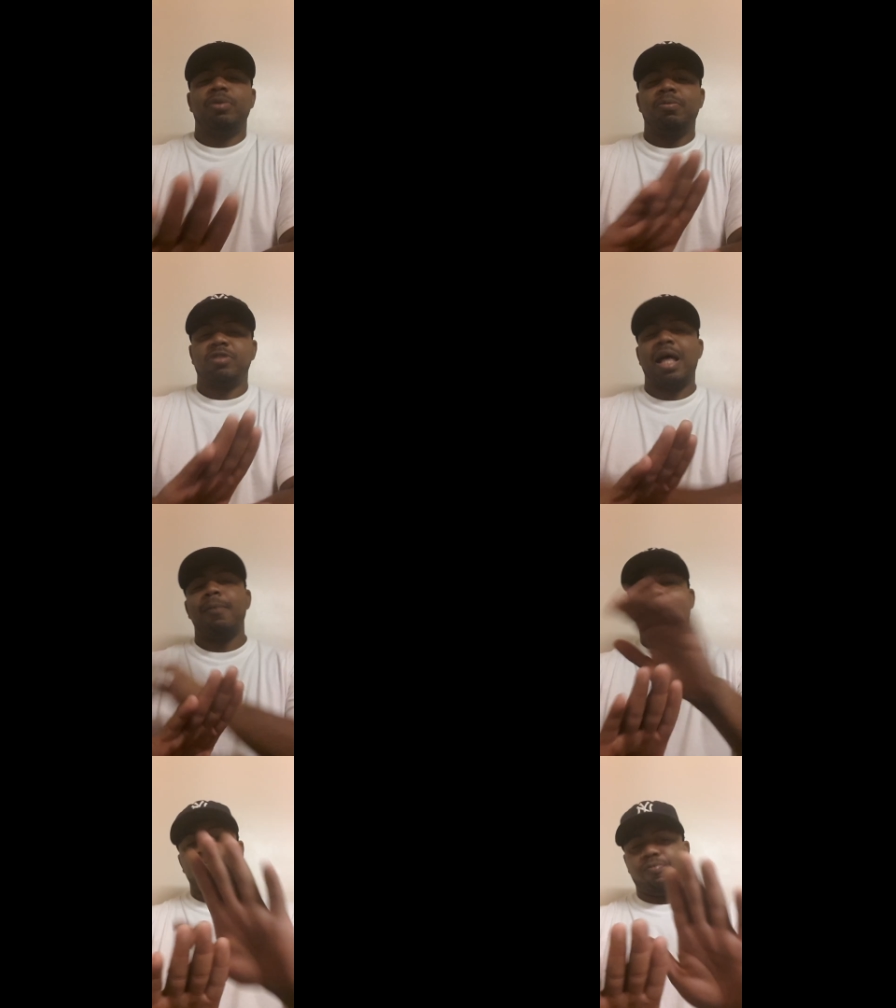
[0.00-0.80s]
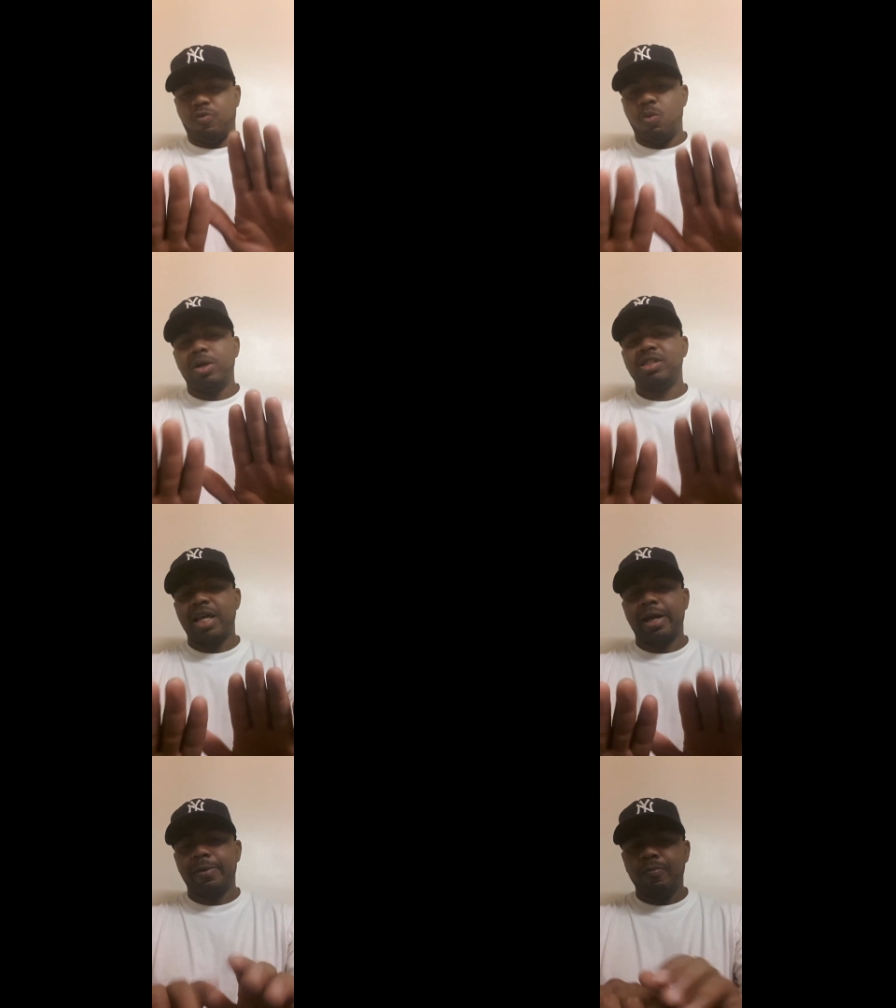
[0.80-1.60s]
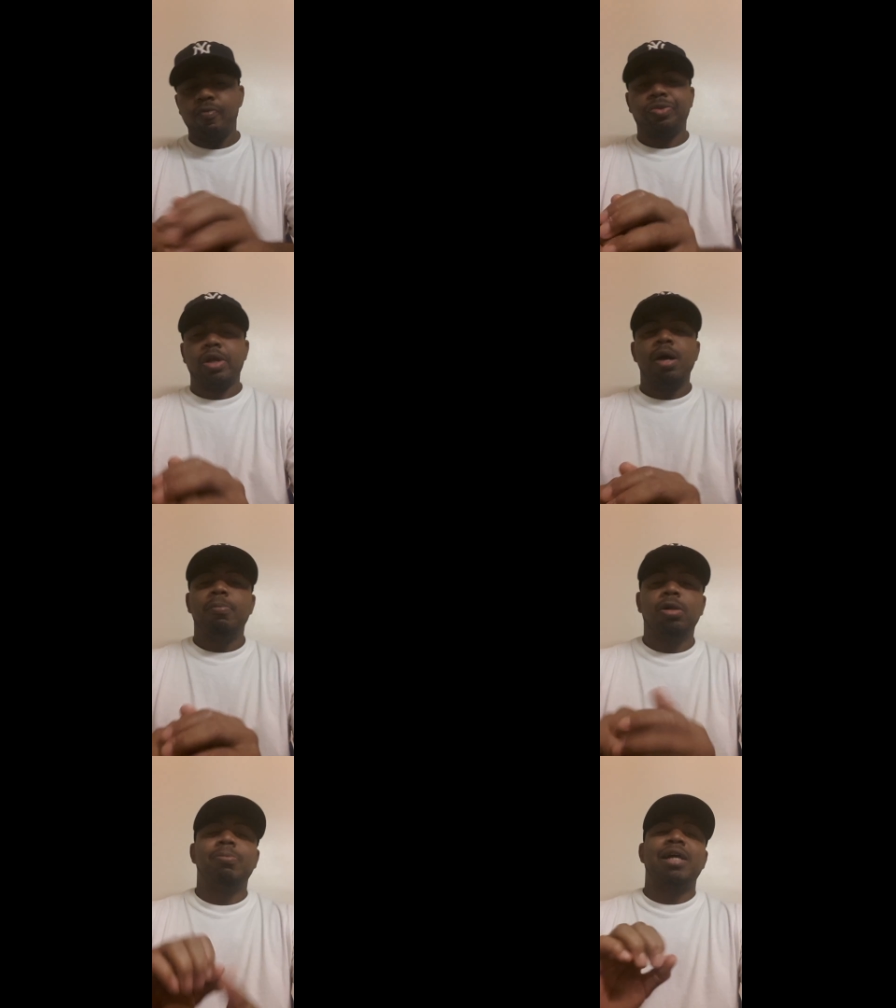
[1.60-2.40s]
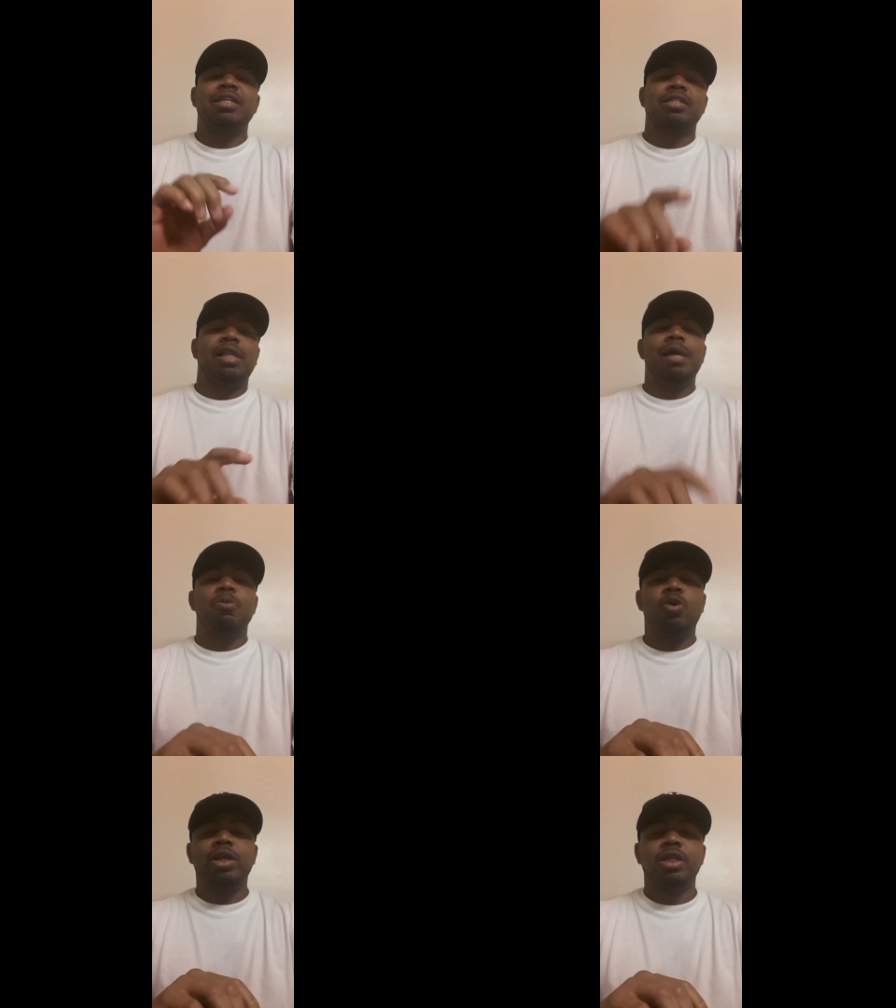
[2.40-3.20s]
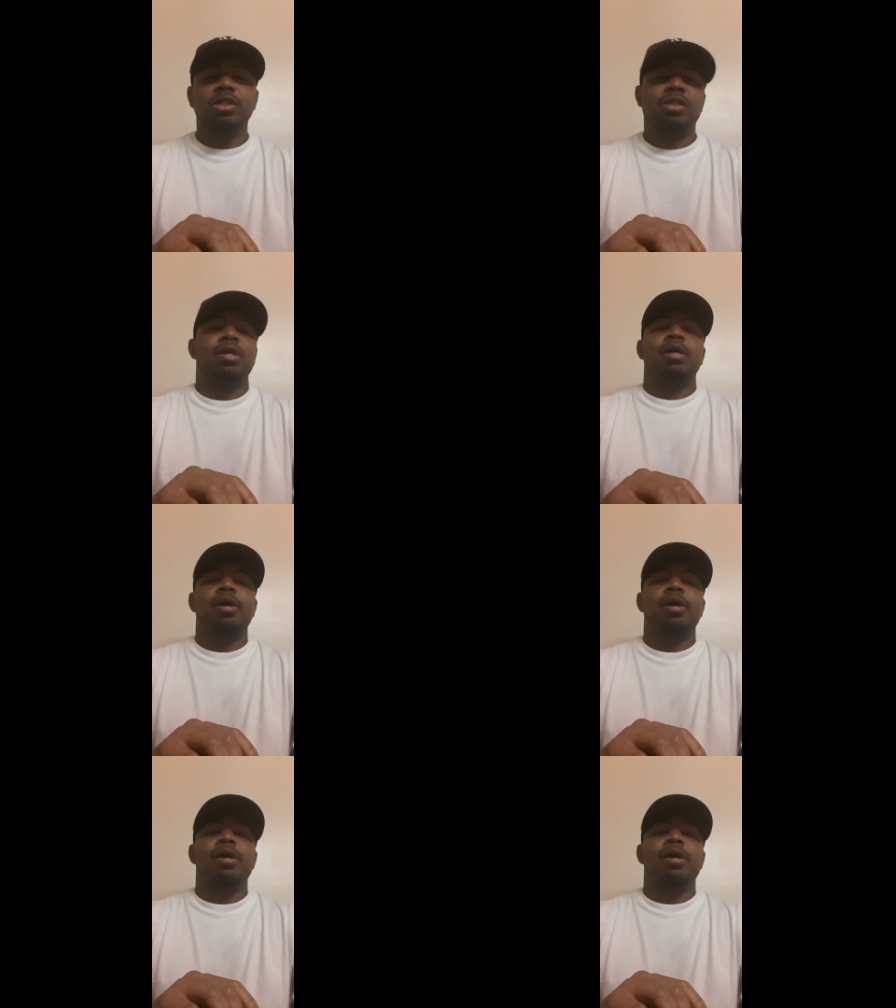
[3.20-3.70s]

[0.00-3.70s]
going to stop for 1 second. Put my disclaimer on this.